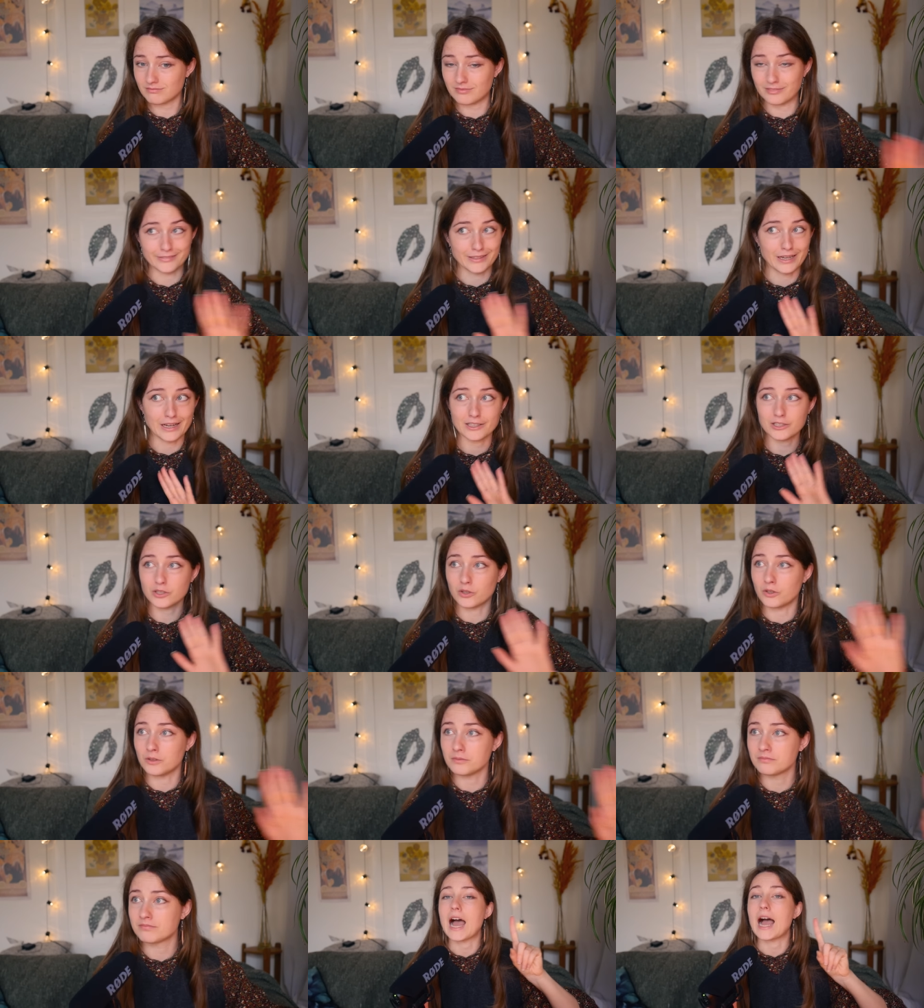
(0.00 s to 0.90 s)
Not at
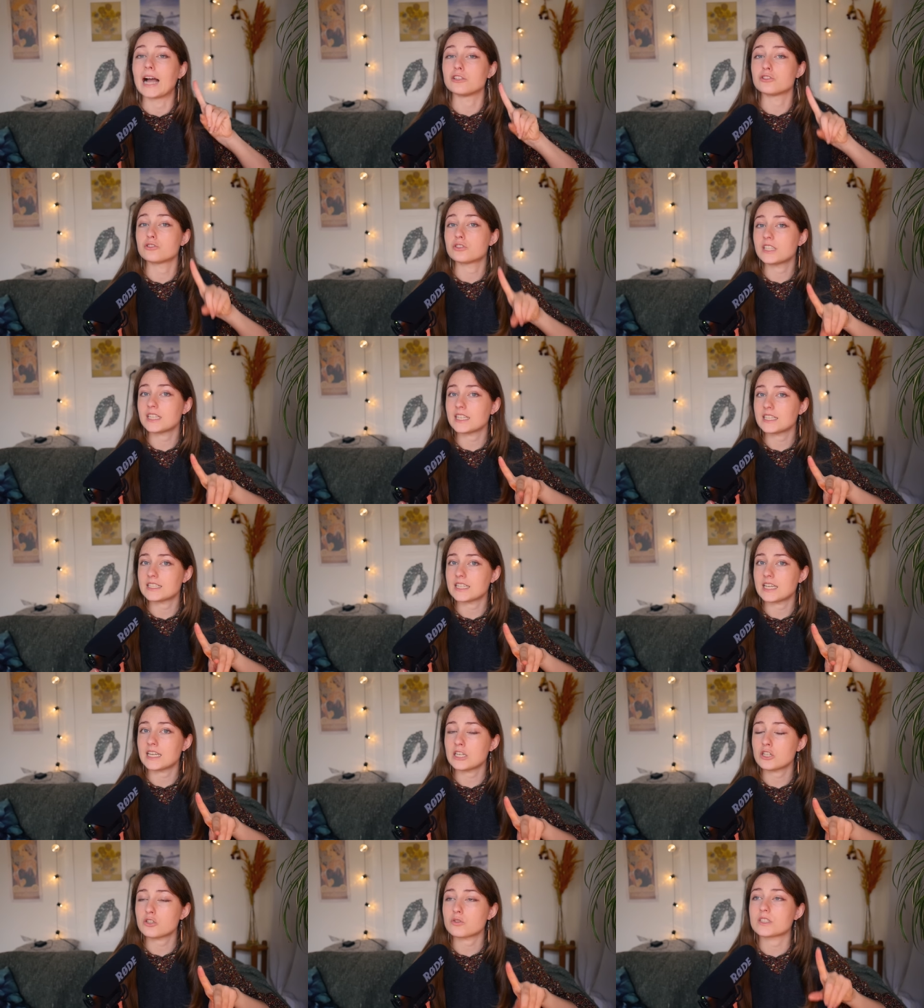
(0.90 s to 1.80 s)
all. I just think it's
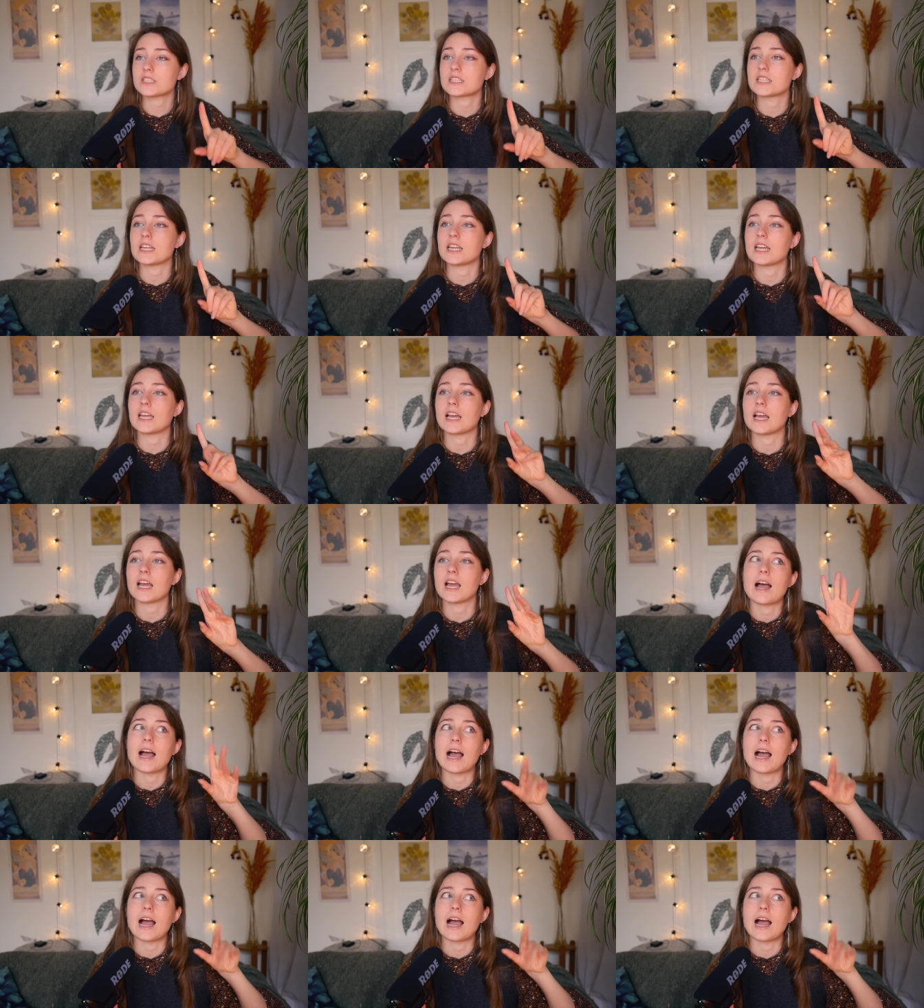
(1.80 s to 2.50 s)
interesting